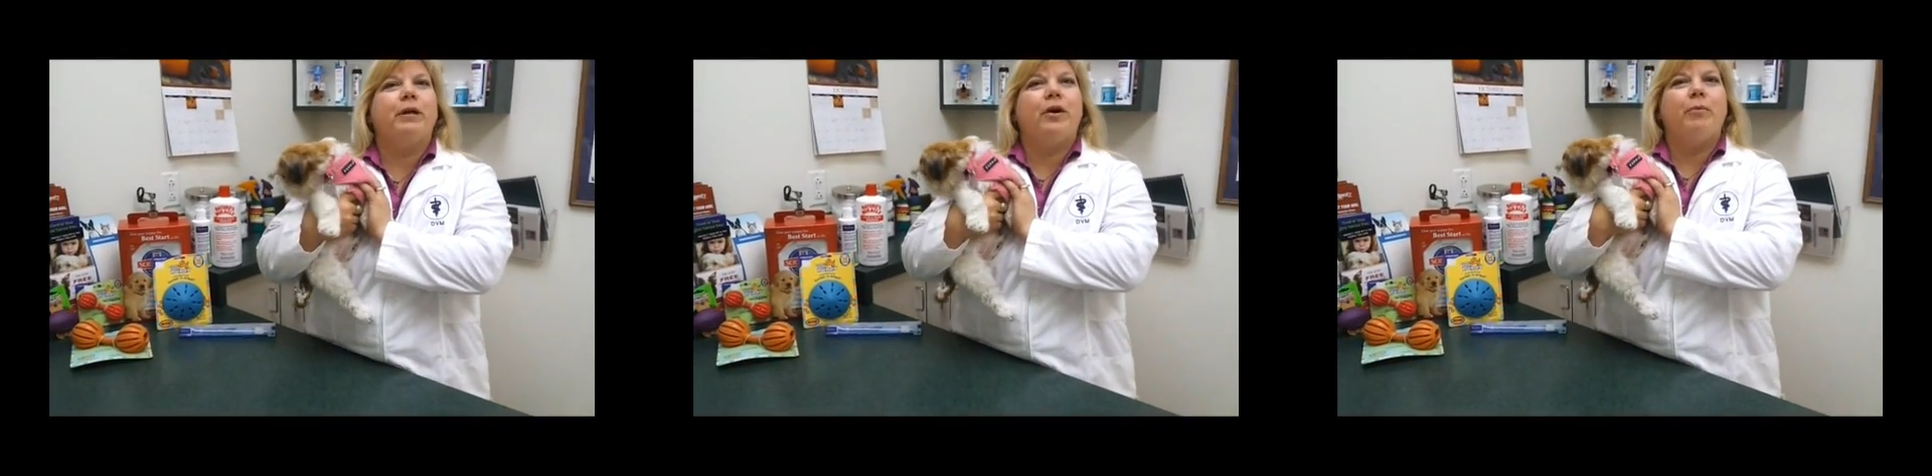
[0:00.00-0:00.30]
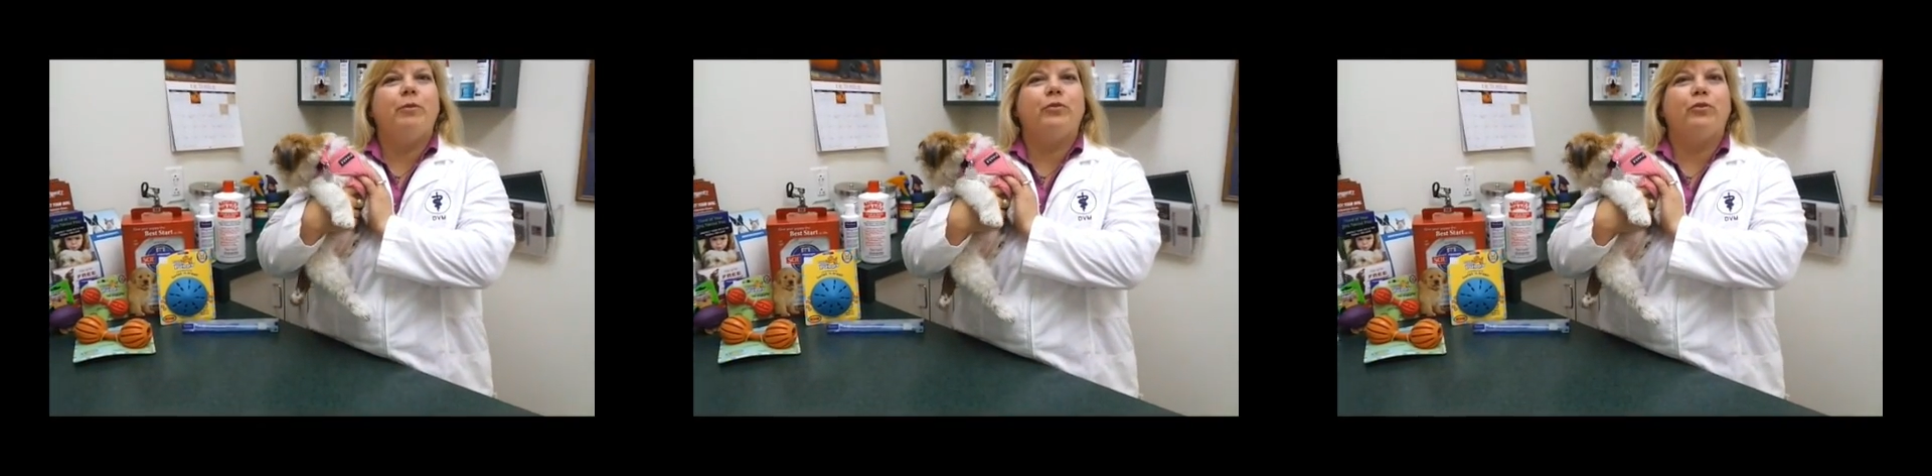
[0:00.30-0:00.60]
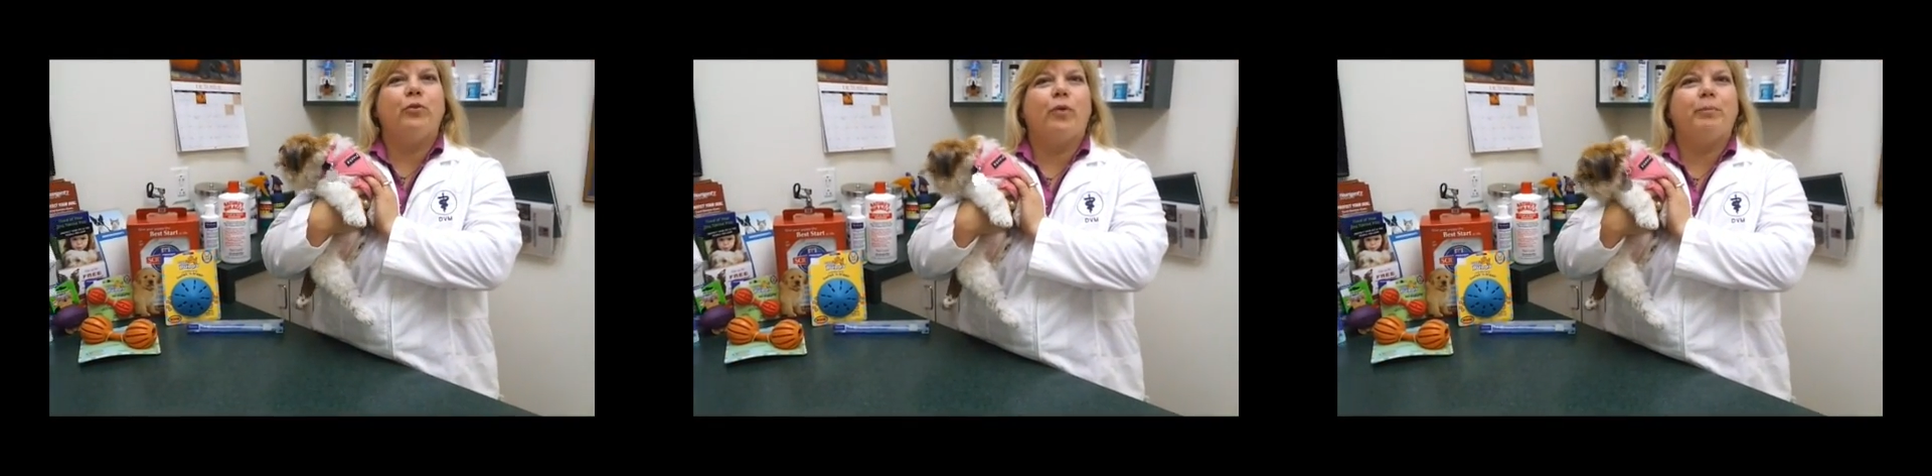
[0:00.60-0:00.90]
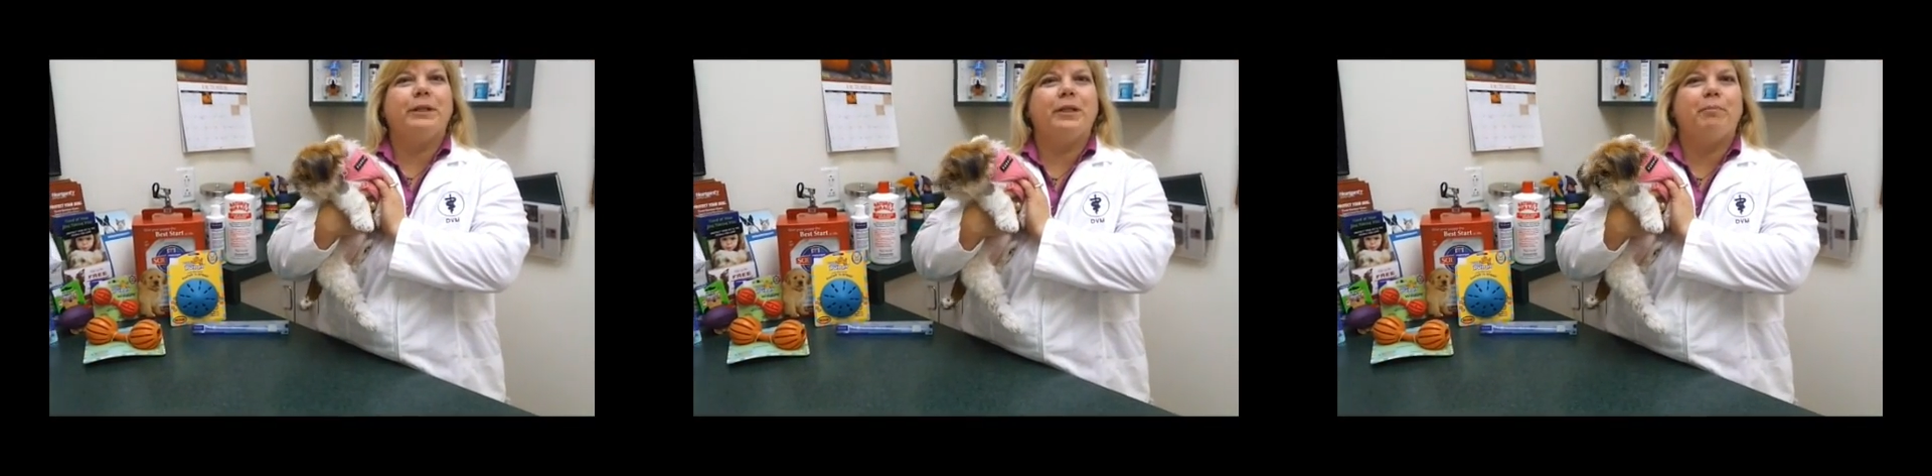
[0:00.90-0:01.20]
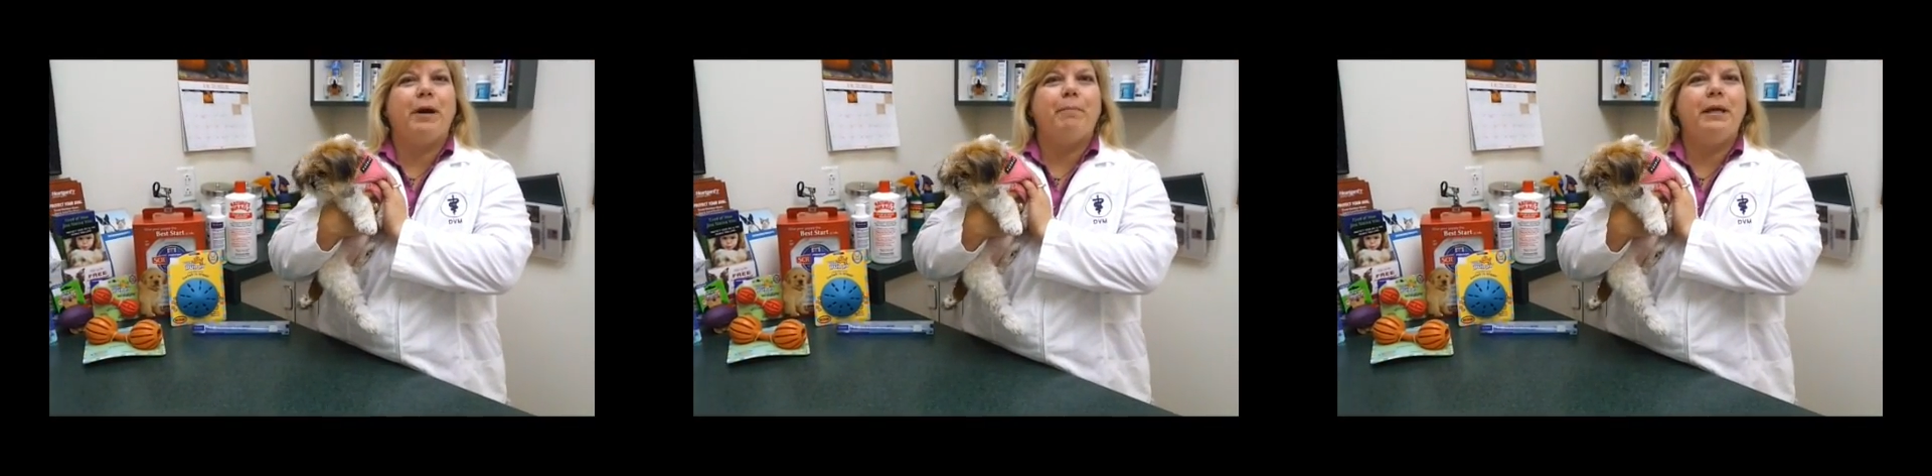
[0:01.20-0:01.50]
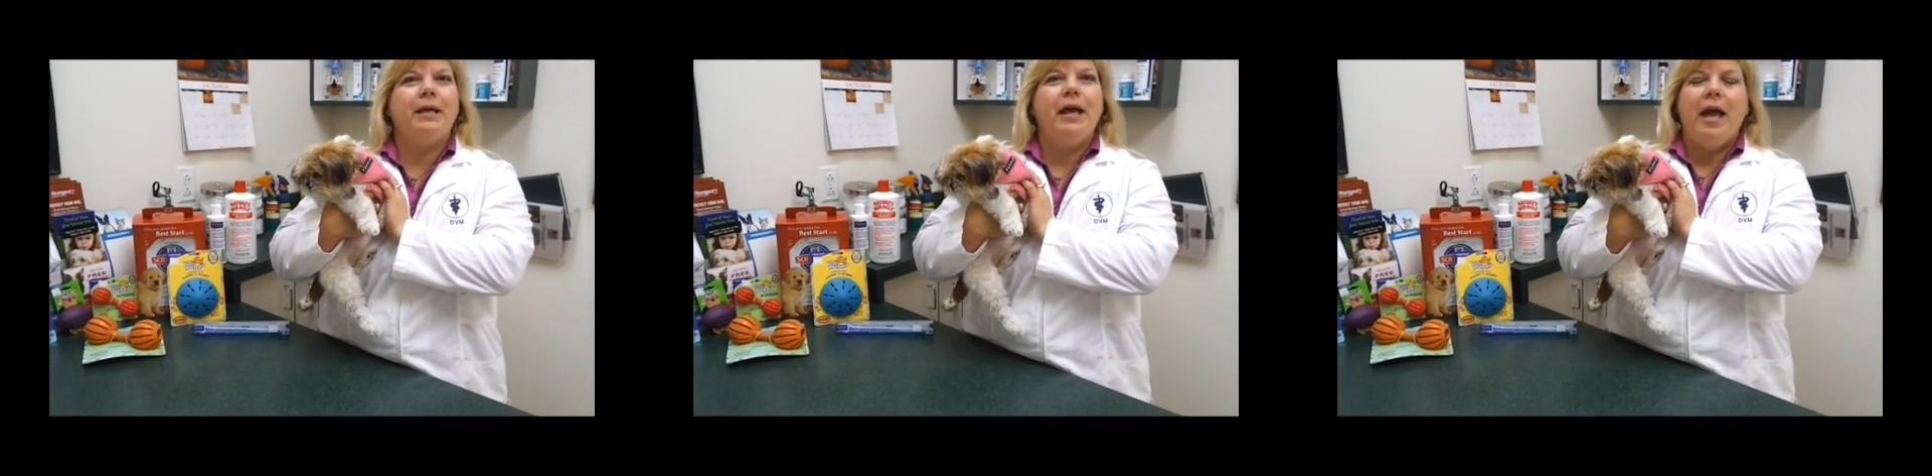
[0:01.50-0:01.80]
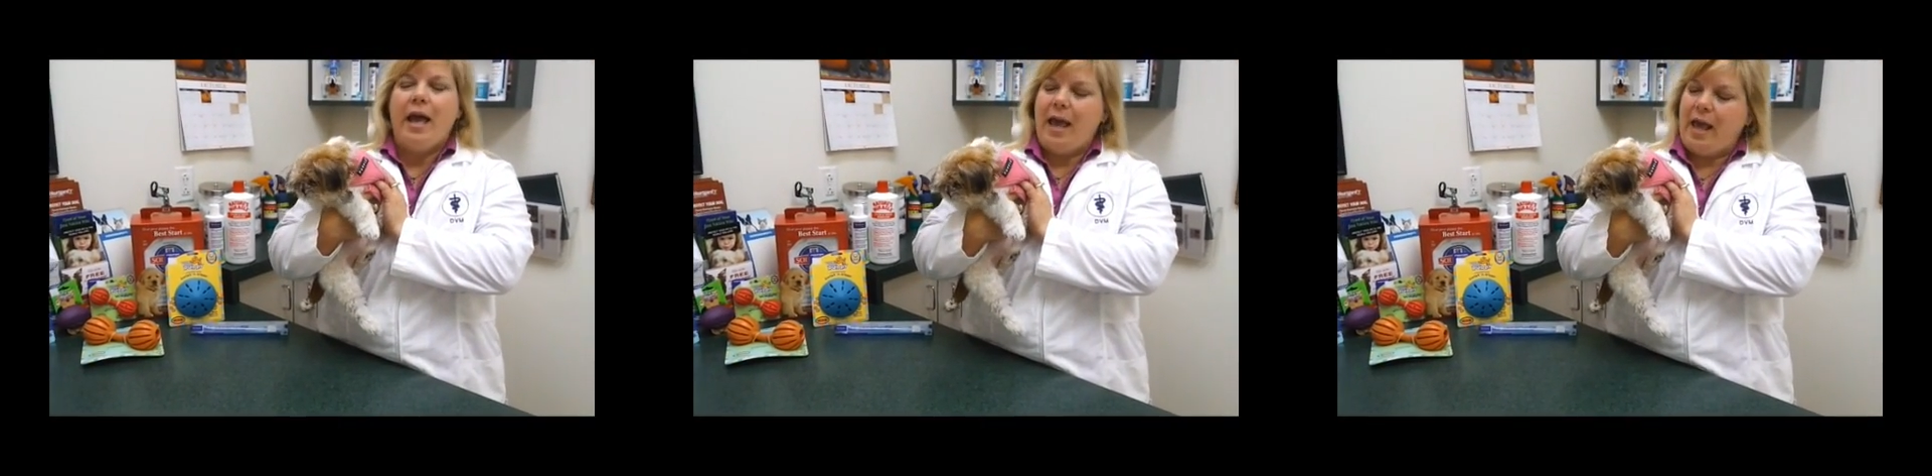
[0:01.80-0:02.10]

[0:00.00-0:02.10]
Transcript: you bring home this adorable little puppy